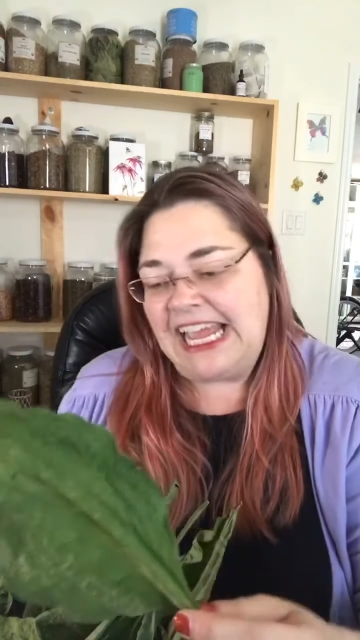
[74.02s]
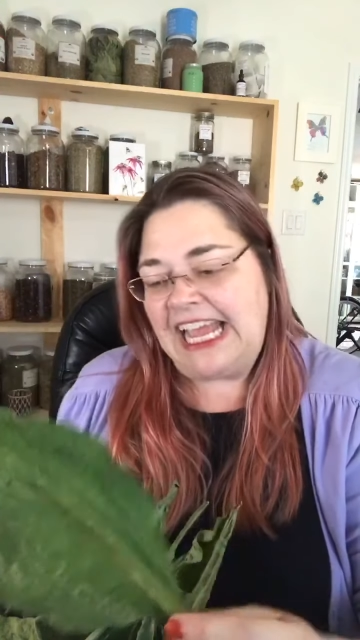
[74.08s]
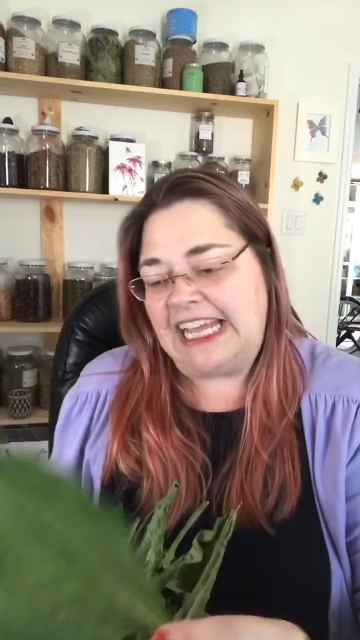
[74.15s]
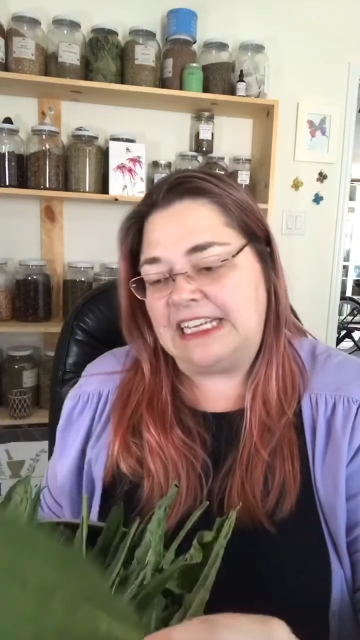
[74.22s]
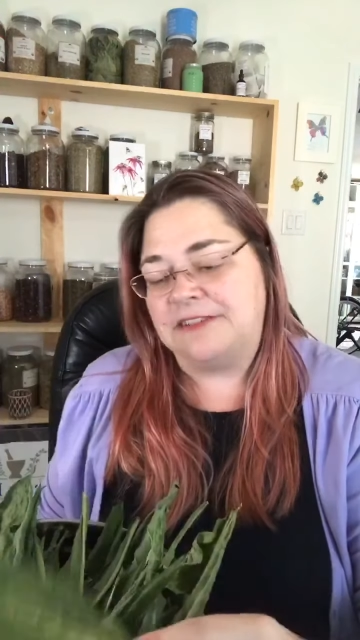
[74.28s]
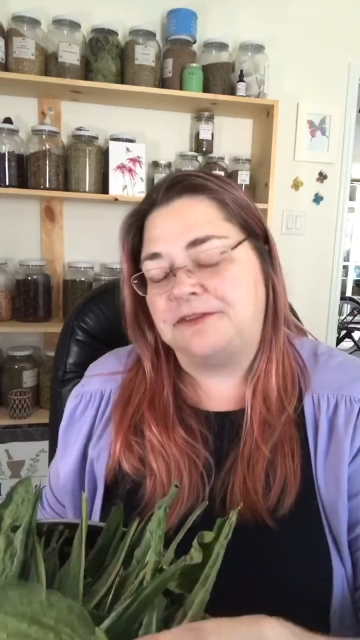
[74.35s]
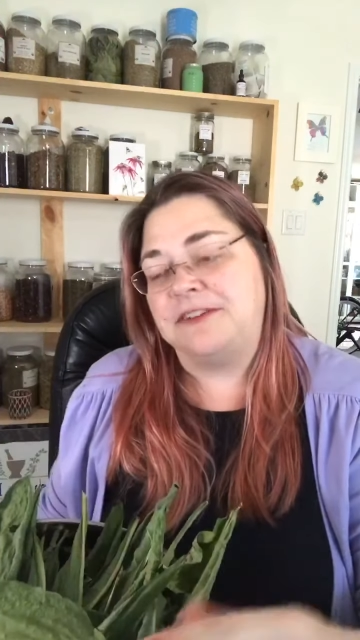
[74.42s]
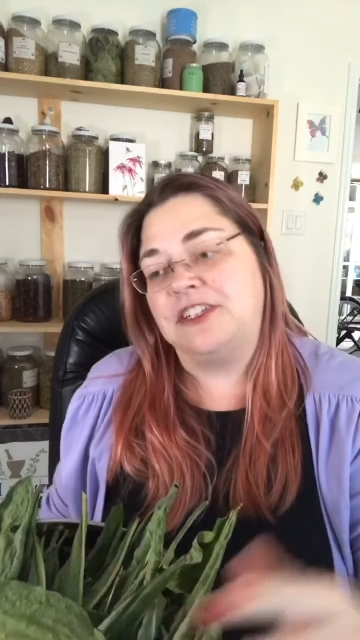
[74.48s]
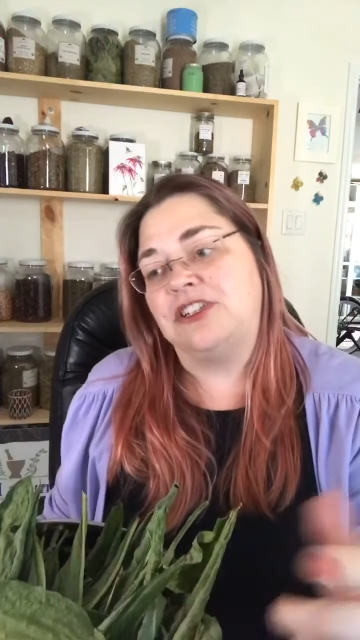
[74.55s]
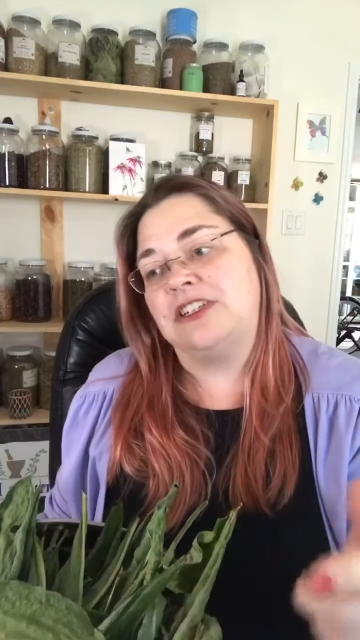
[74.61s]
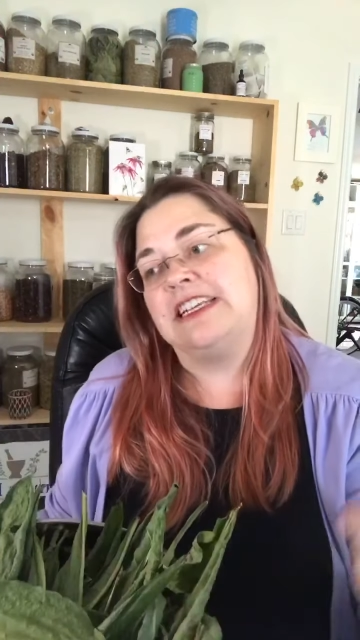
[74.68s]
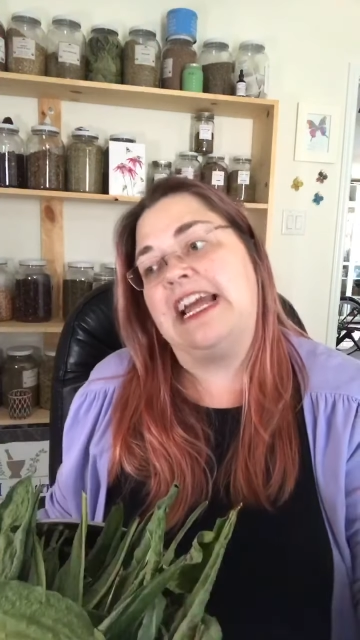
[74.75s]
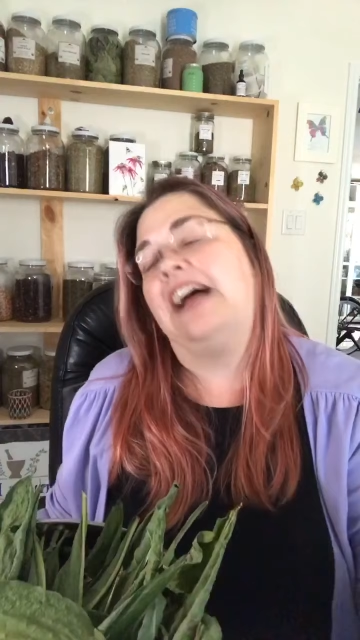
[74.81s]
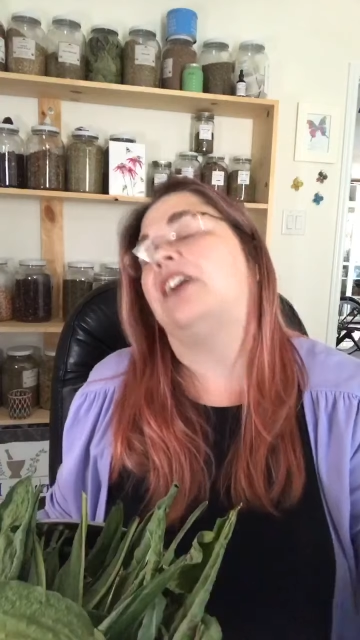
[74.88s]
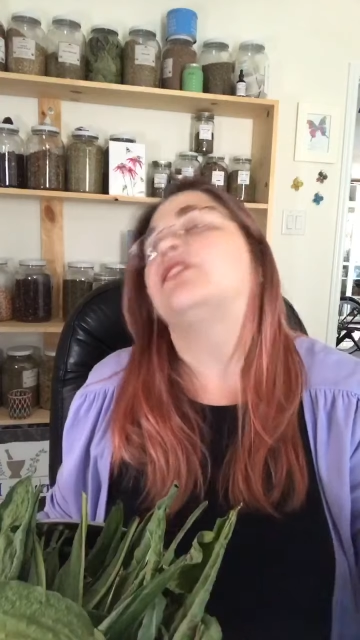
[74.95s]
and
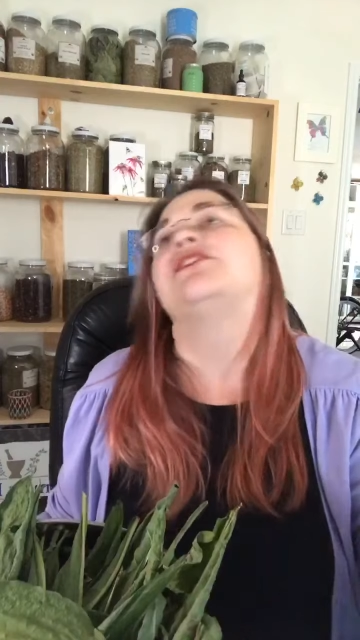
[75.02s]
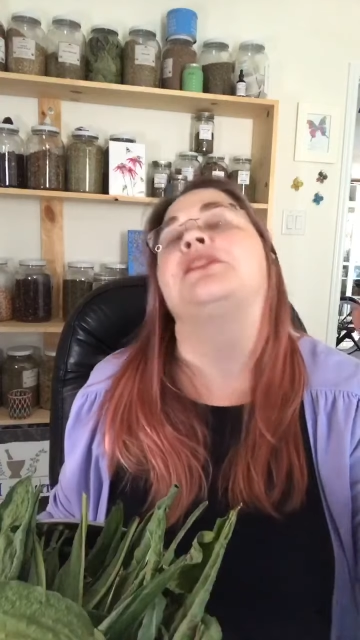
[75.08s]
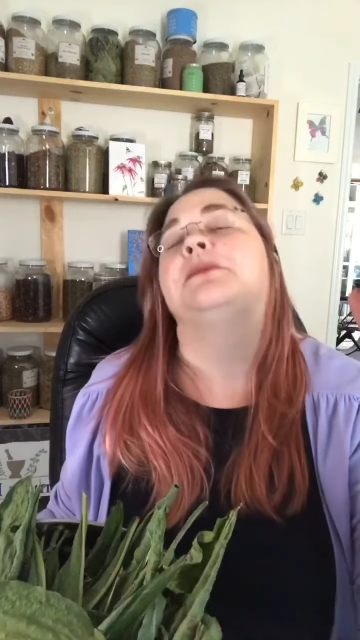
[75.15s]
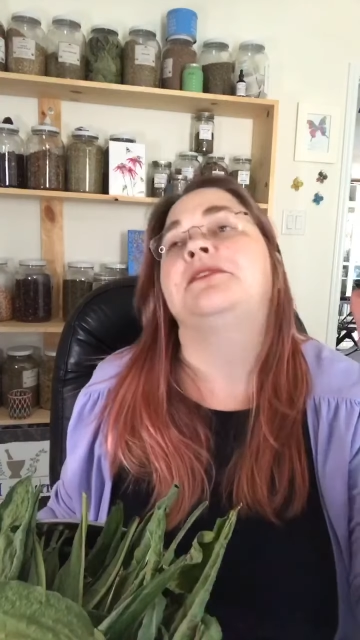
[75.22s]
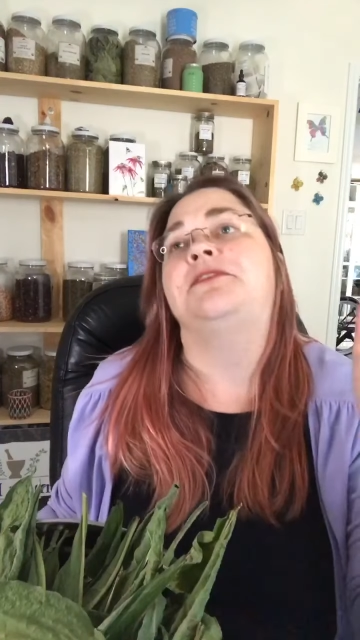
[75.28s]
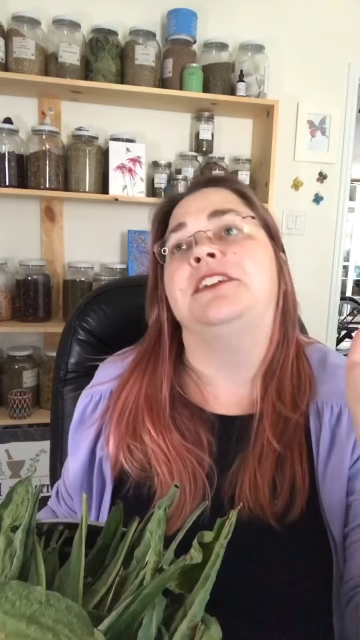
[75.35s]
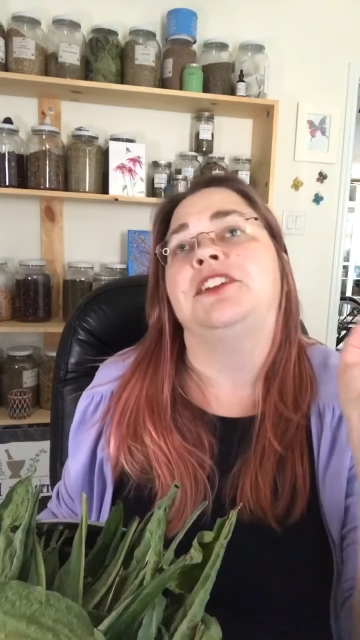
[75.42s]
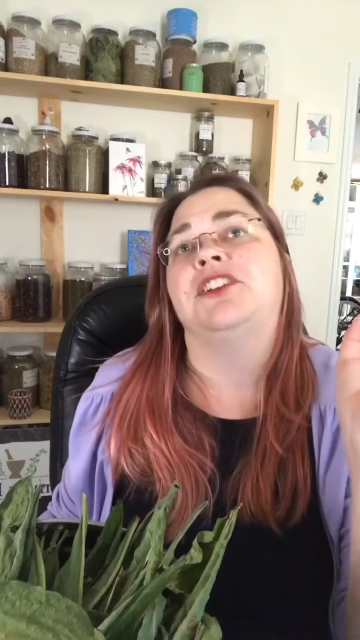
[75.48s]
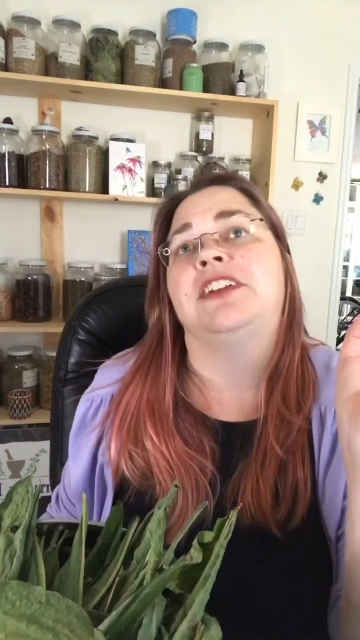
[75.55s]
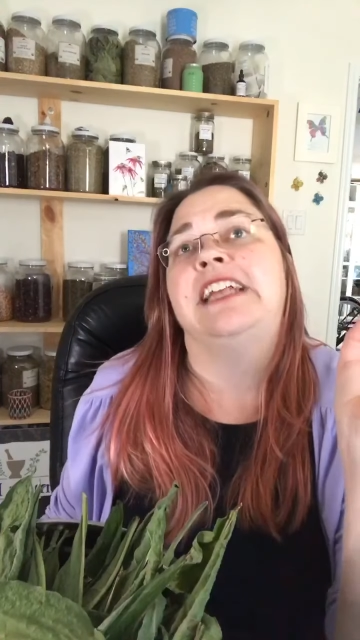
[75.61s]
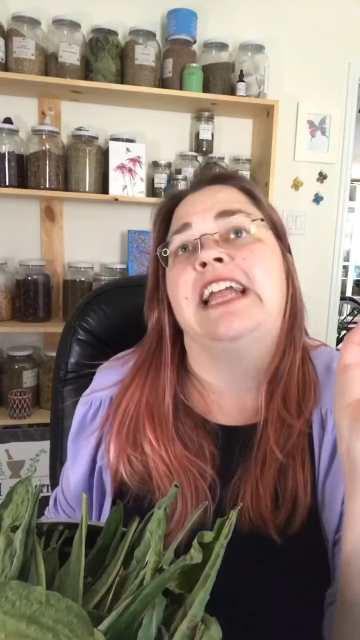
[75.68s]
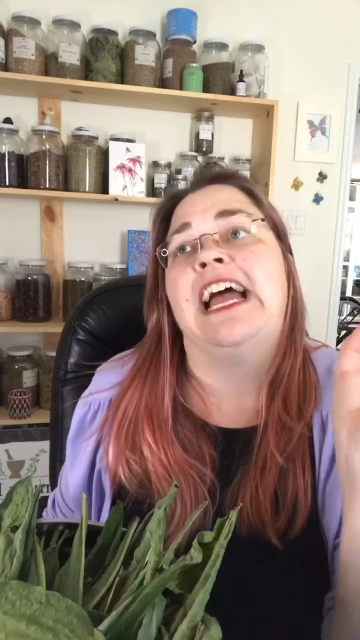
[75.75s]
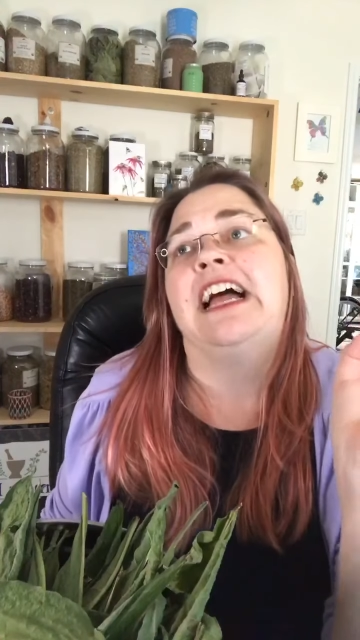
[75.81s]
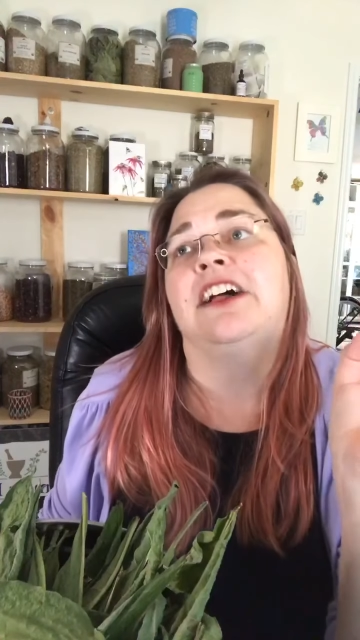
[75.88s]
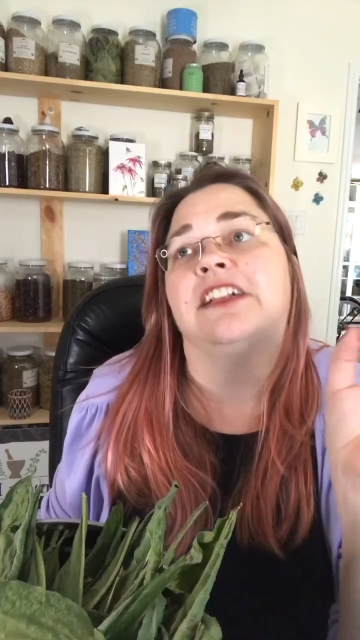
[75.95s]
officinale. So
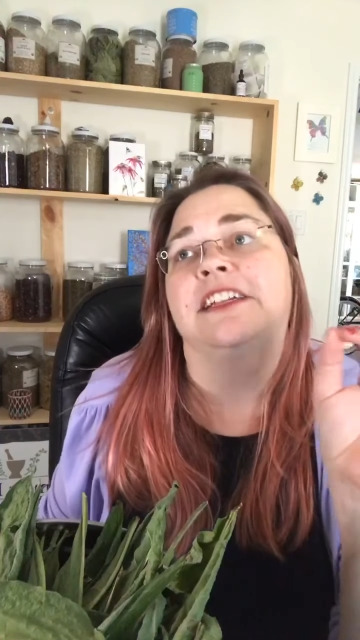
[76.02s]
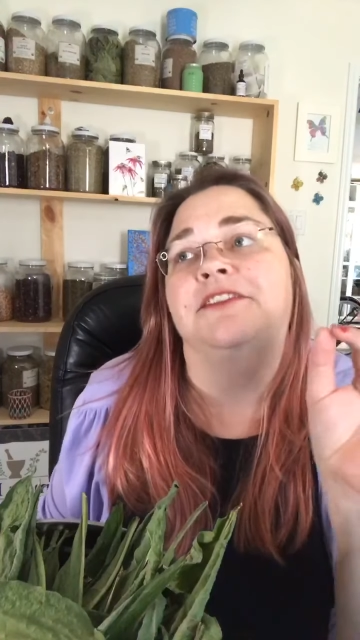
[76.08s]
officinale,